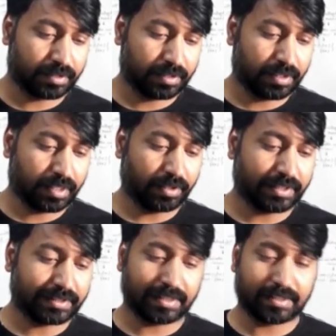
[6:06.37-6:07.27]
Try to
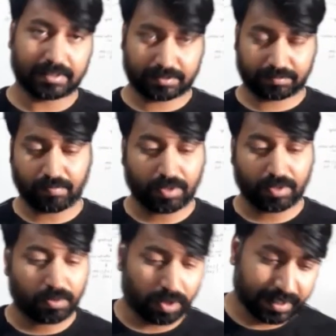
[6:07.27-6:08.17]
understand this.
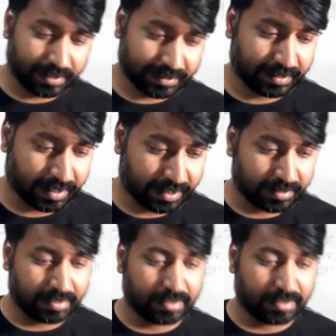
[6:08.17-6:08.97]
What they are saying that,